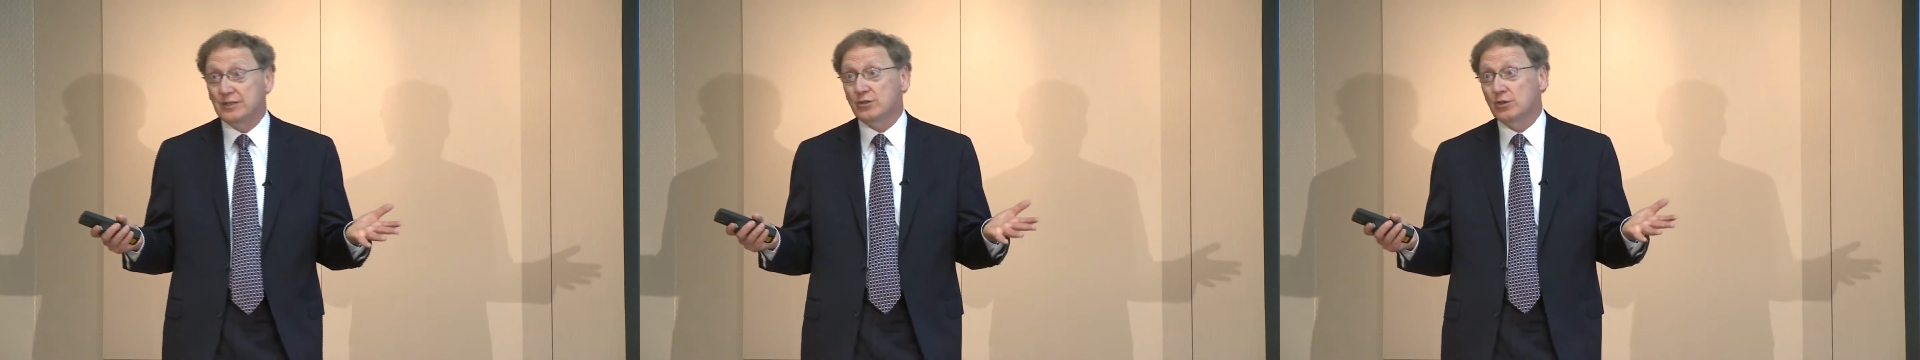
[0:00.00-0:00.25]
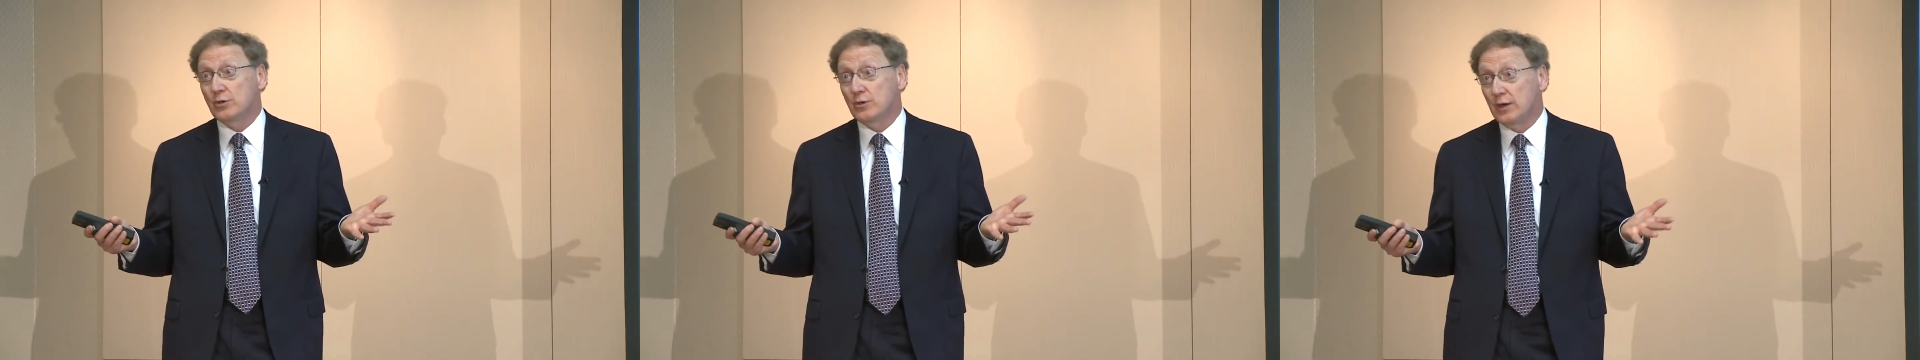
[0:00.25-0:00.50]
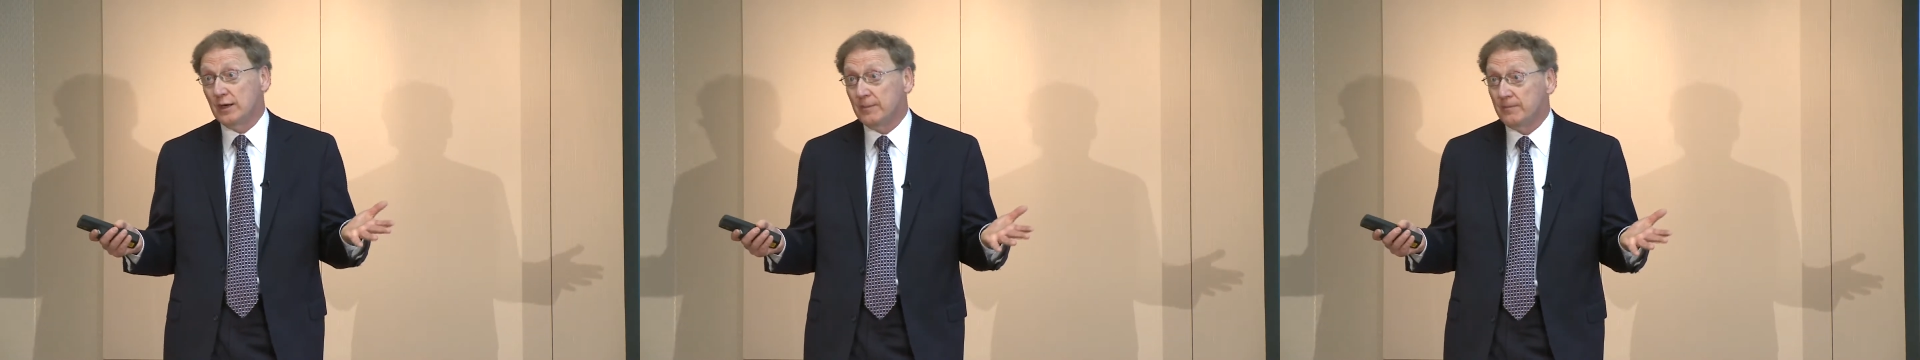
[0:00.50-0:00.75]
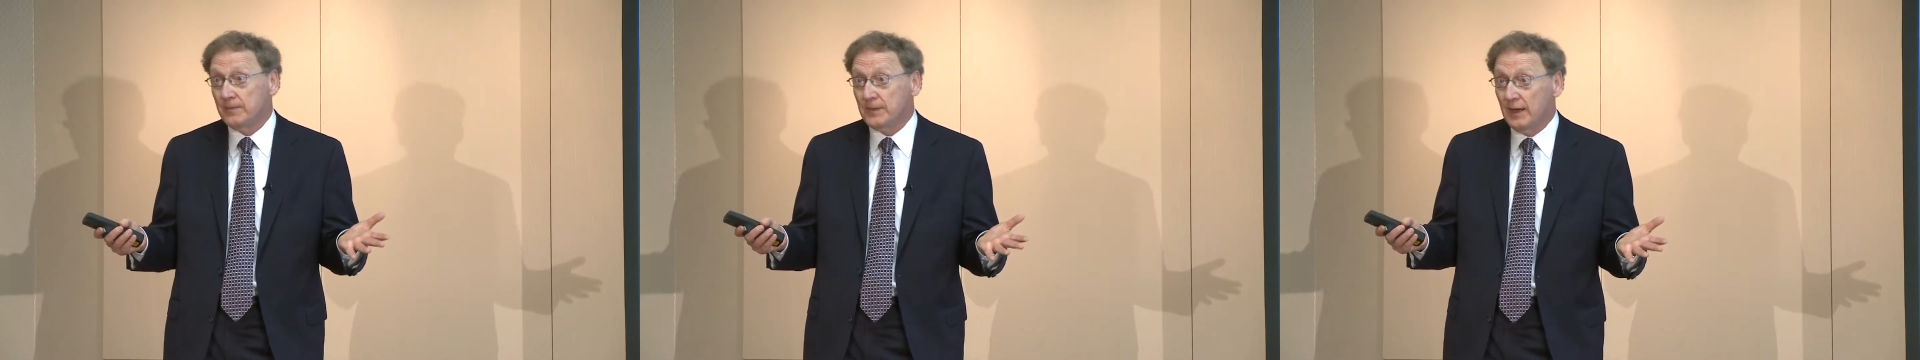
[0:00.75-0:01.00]
into a
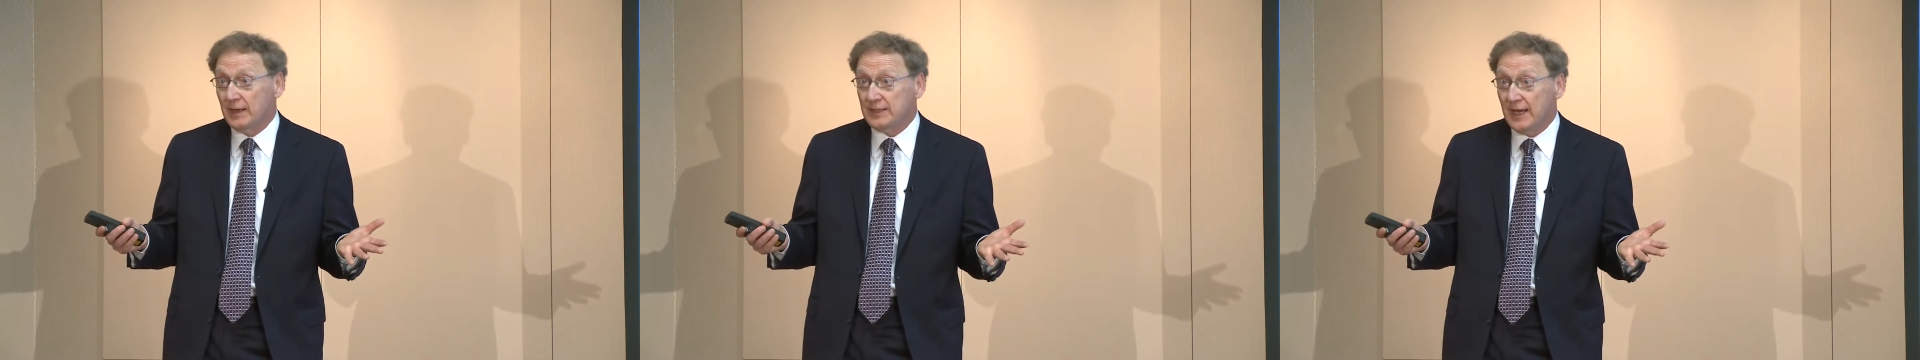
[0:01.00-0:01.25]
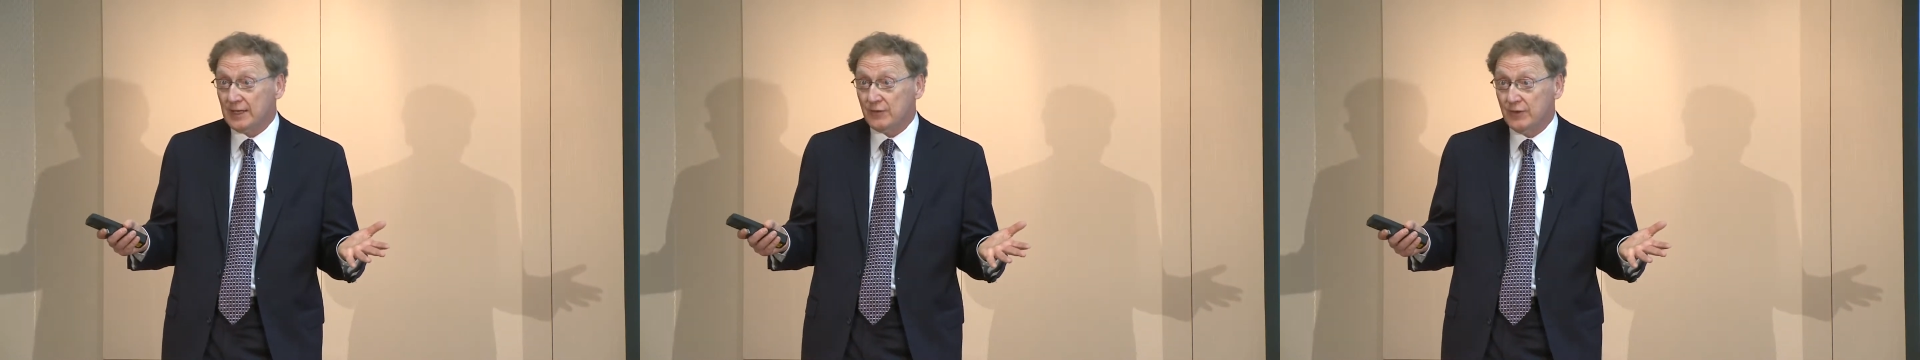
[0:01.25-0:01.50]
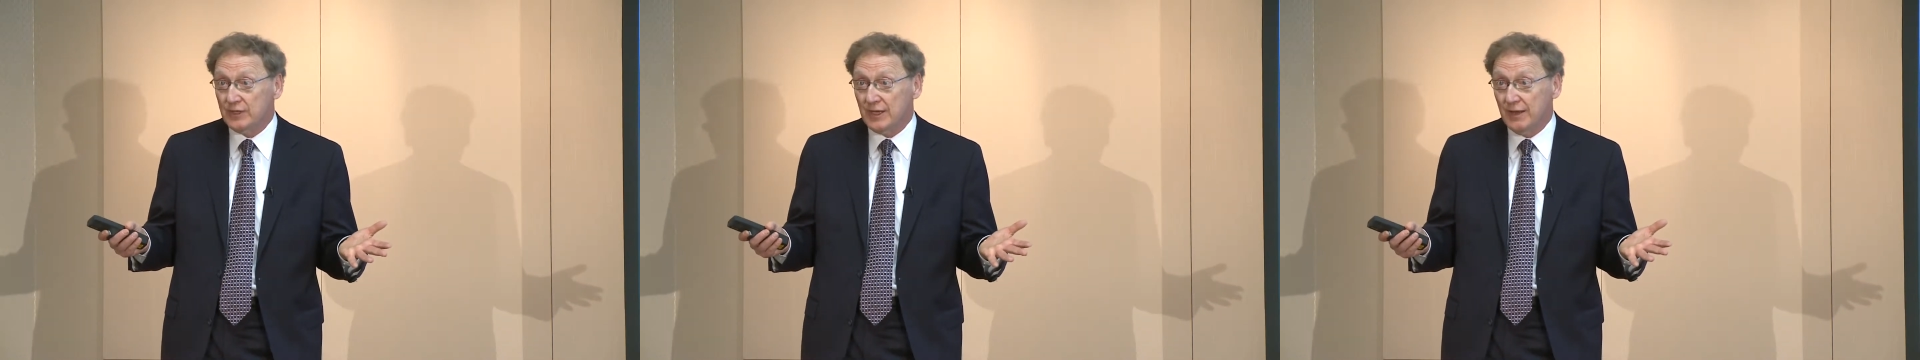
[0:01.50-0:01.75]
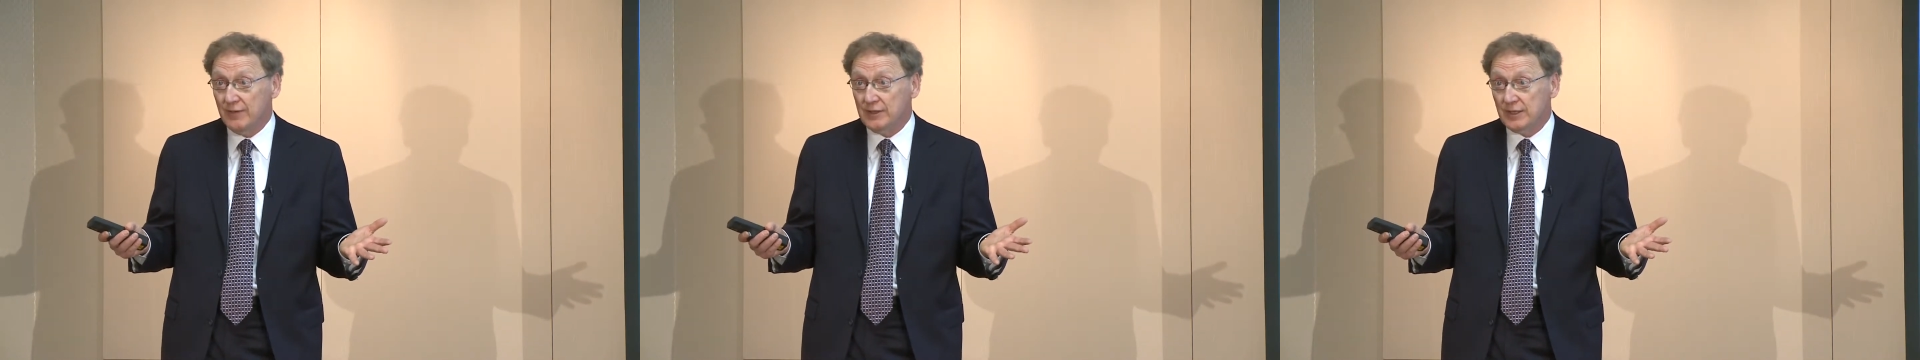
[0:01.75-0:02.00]
tax-free
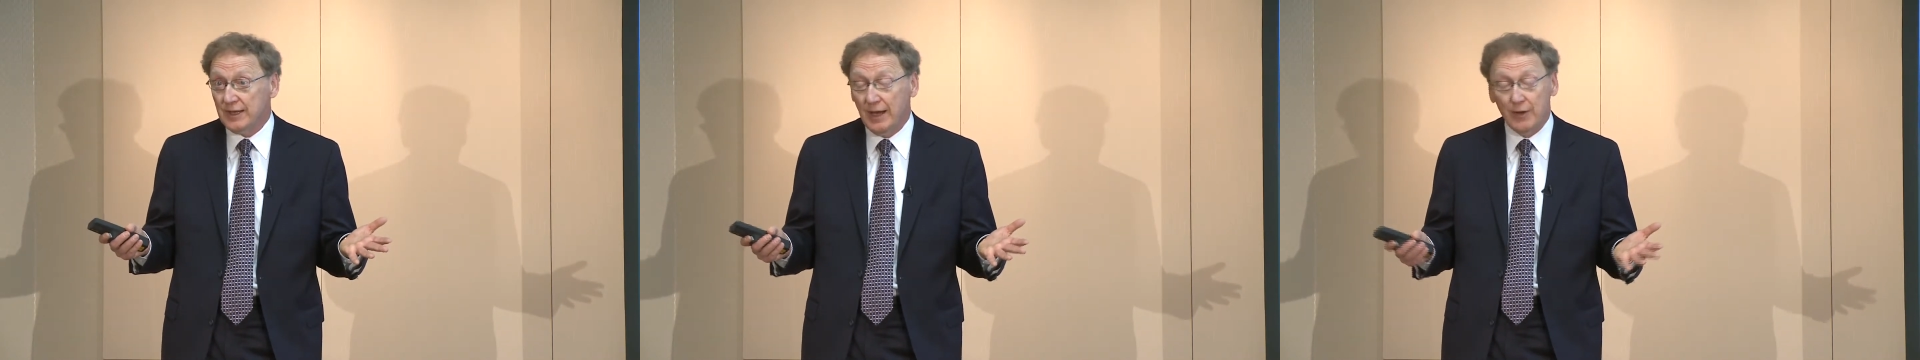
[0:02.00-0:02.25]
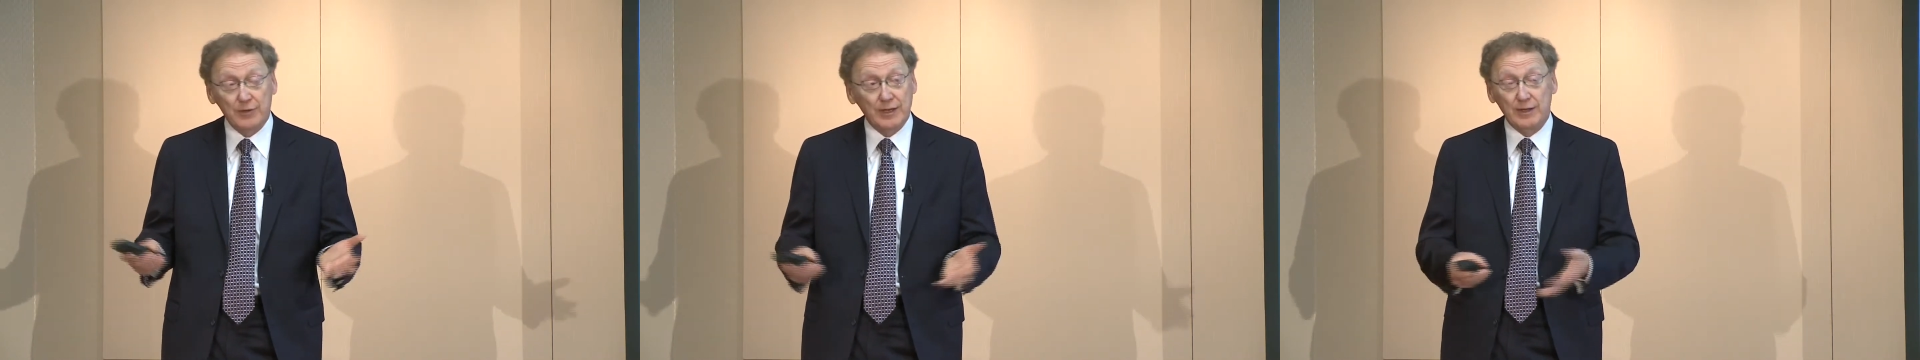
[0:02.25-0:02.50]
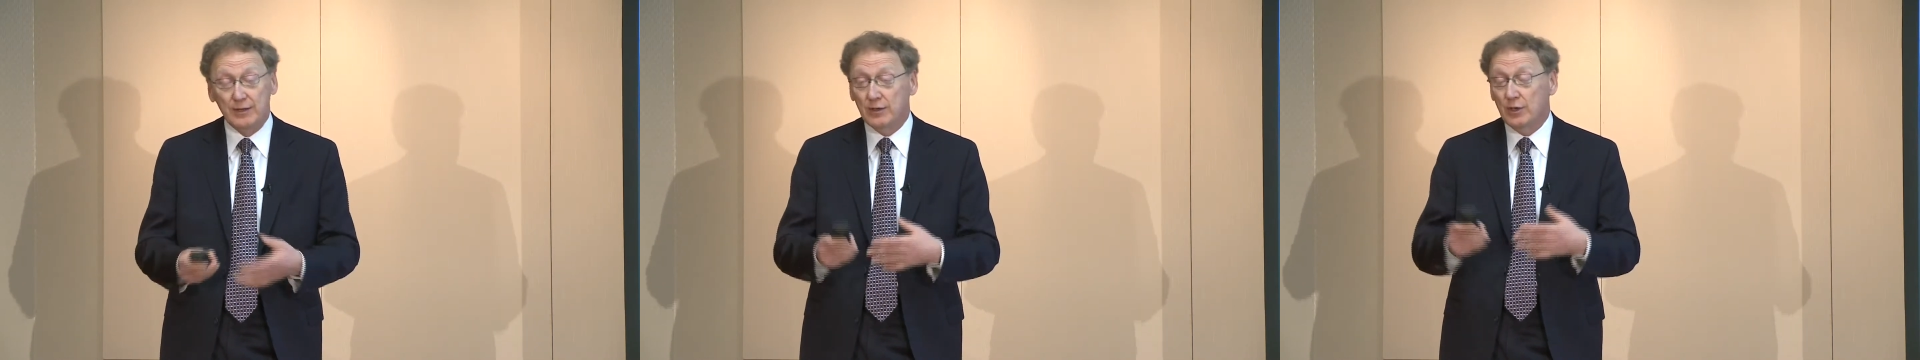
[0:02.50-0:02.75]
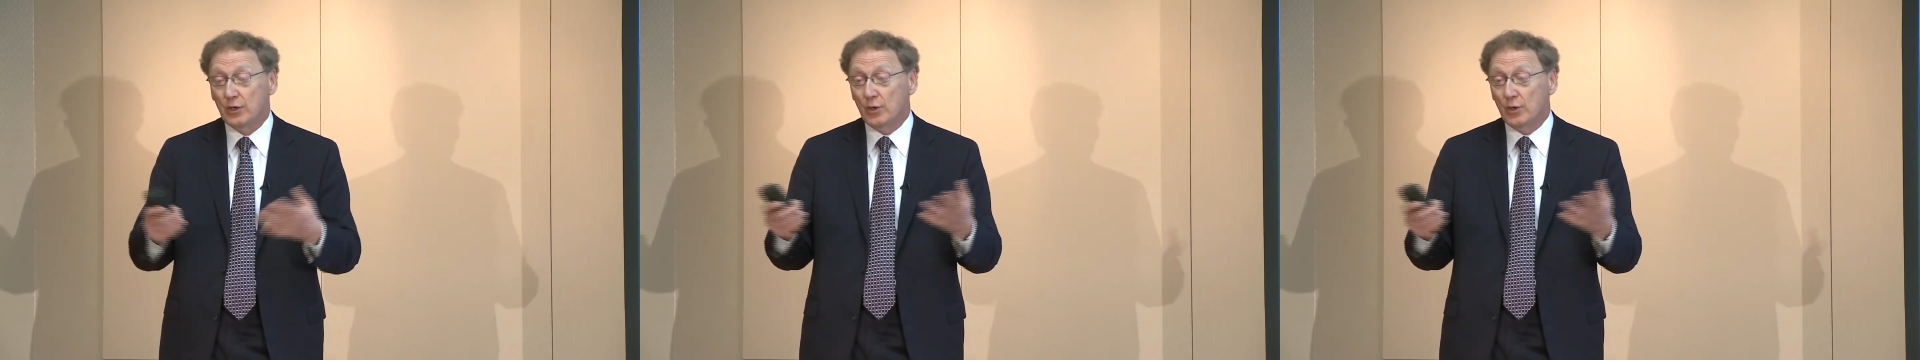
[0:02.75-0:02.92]
savings account and